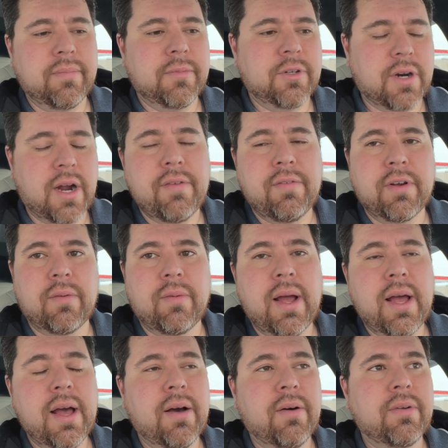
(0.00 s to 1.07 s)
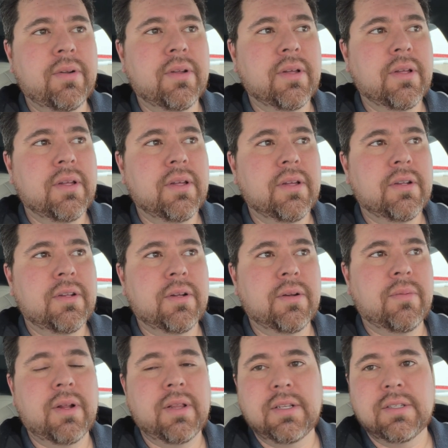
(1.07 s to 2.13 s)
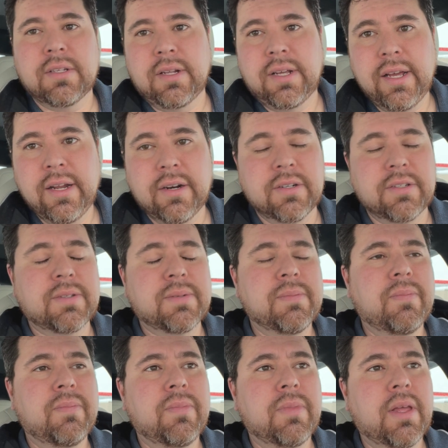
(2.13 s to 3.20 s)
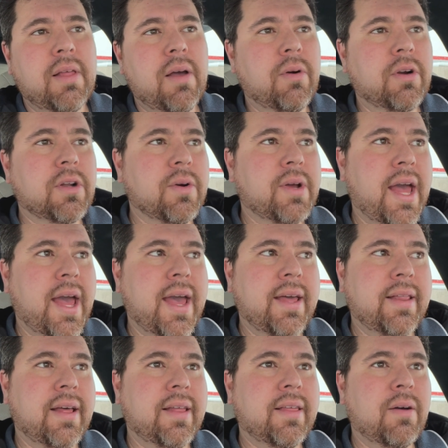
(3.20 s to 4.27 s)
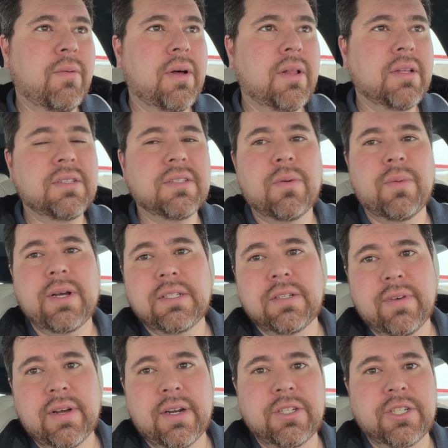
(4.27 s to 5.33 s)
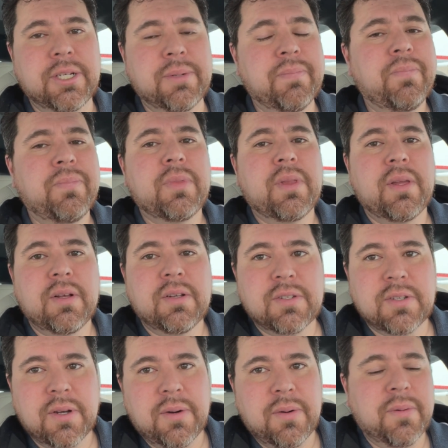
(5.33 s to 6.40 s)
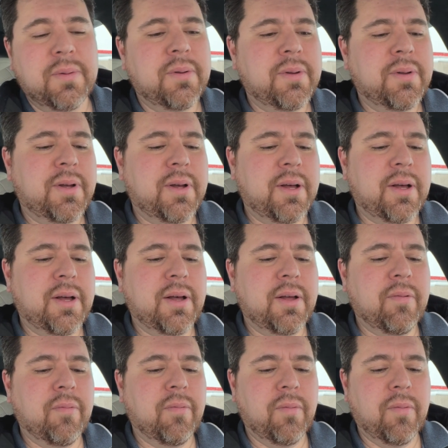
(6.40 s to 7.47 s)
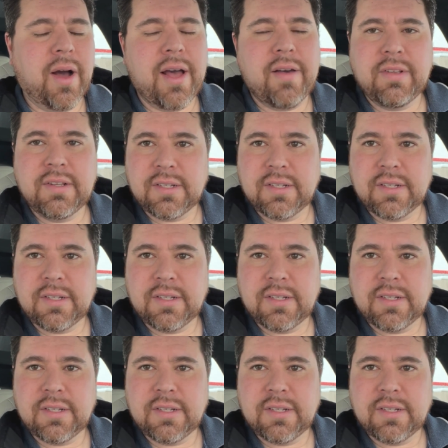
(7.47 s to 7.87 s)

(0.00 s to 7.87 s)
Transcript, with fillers: driving around to run these little heaters. And that worked okay. And I thought, well, this is a waste of energy. So I have these